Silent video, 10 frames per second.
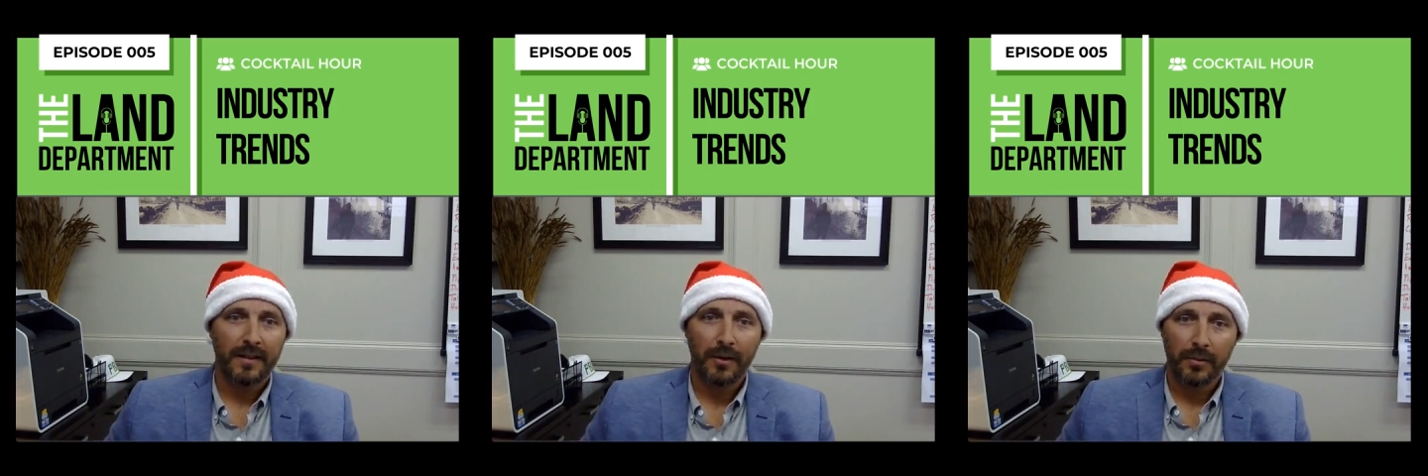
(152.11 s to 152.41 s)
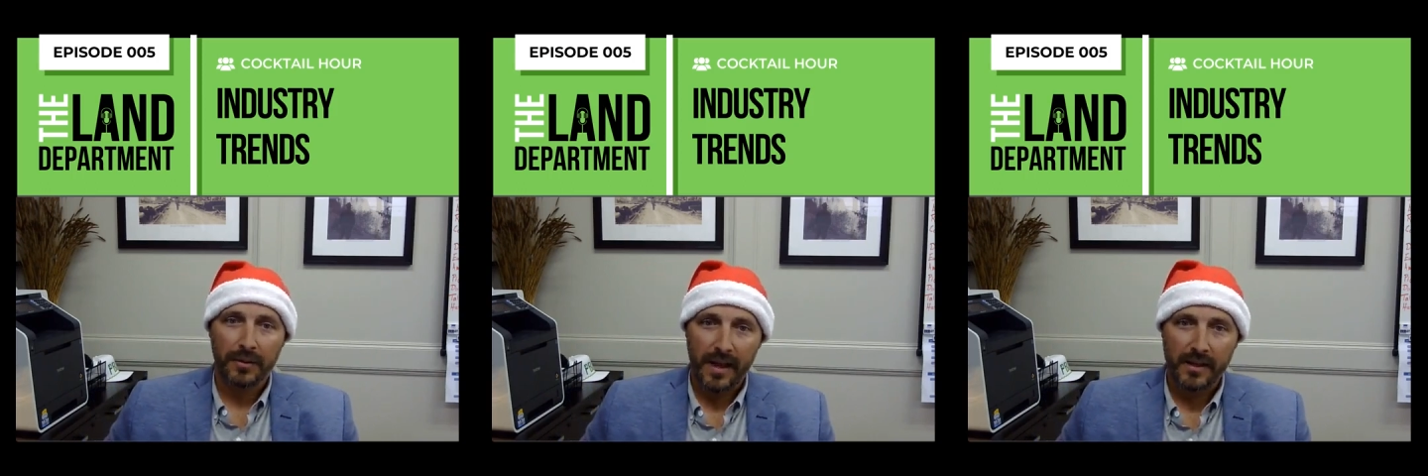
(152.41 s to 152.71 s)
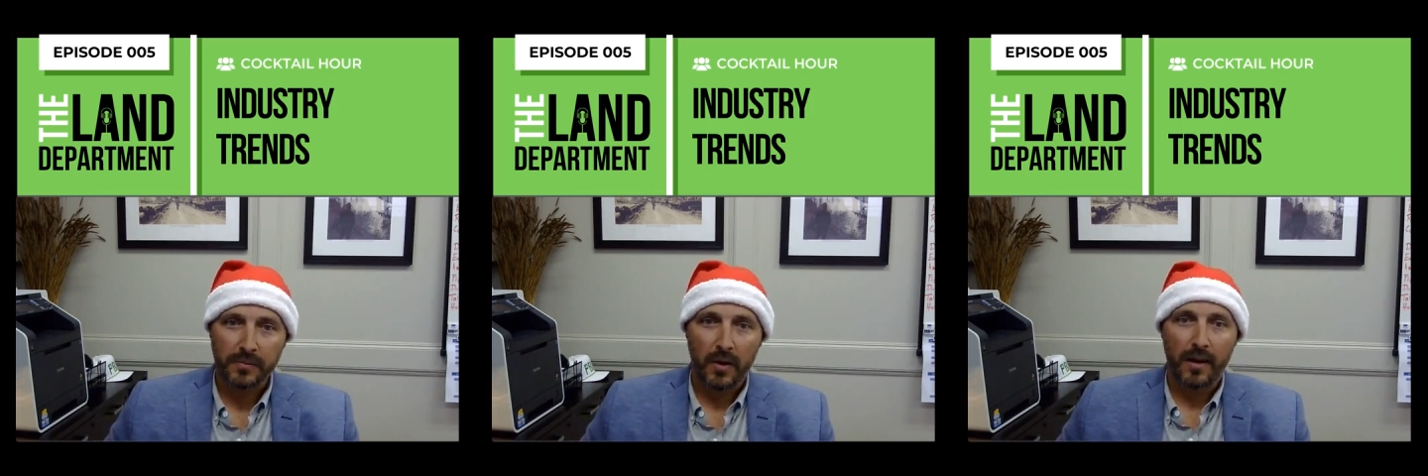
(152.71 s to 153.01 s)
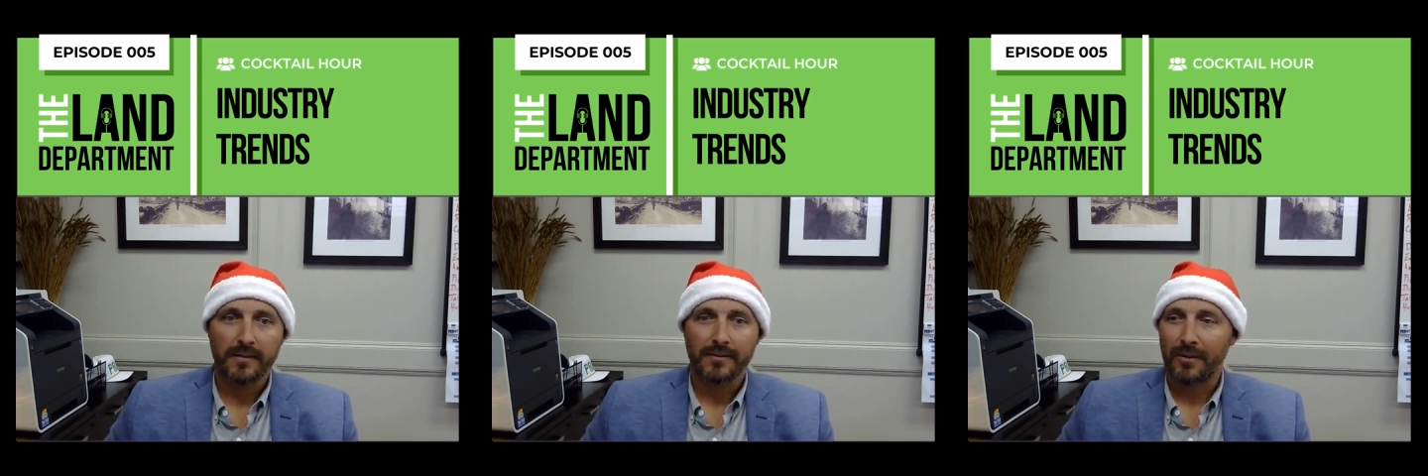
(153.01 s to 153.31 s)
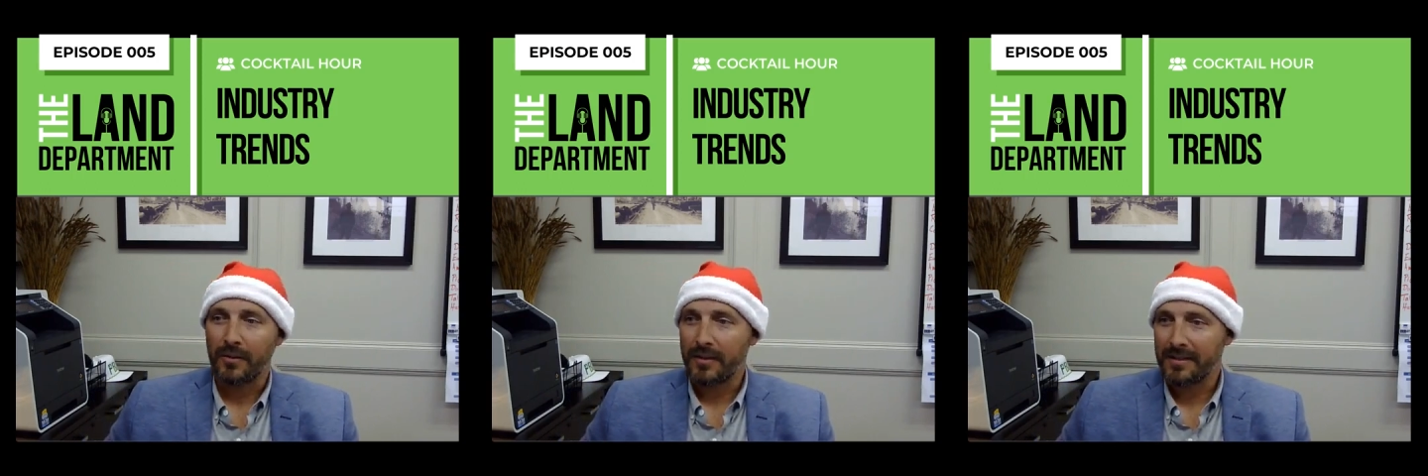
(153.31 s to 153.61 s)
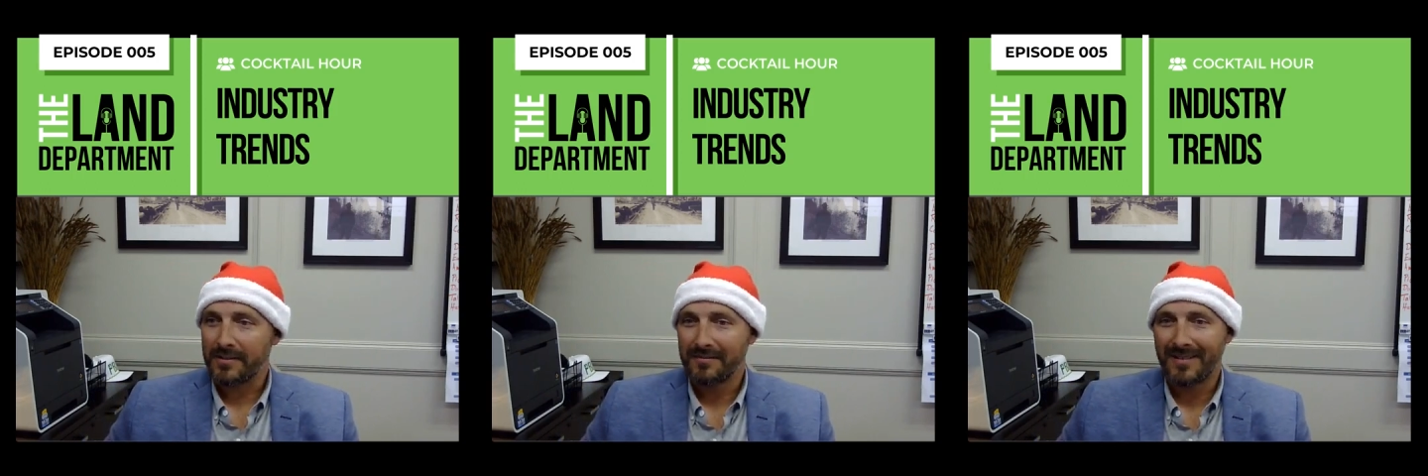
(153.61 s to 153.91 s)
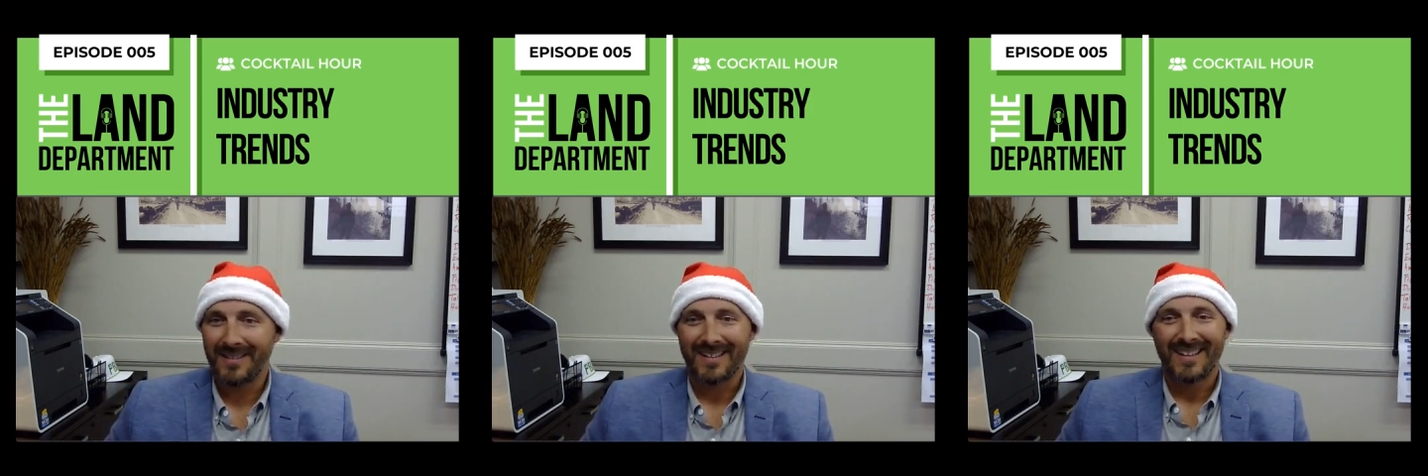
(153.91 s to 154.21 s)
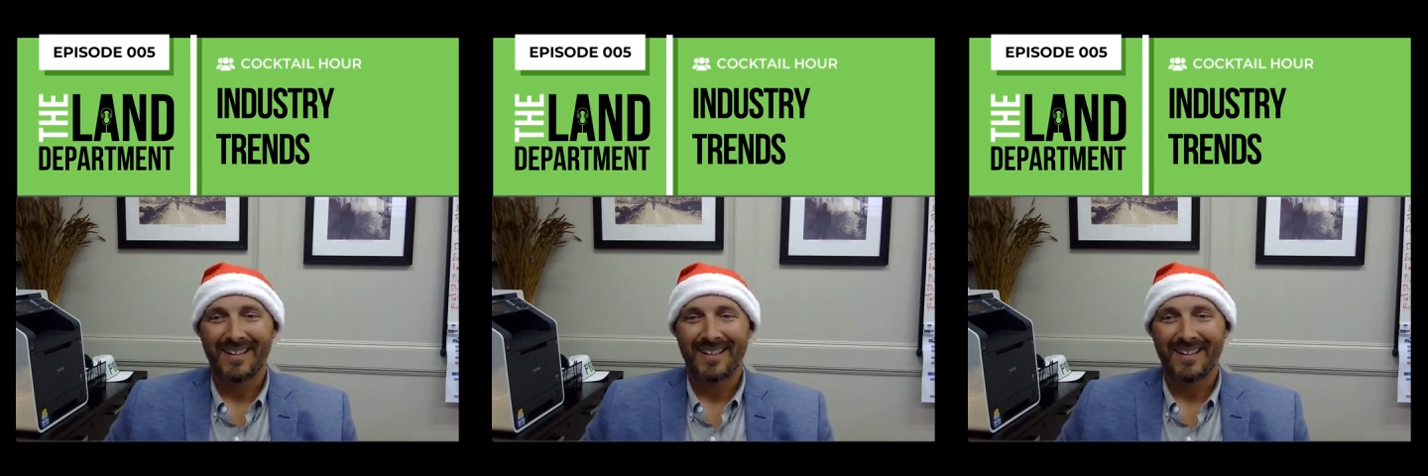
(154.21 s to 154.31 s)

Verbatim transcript: healthy gas price, although that's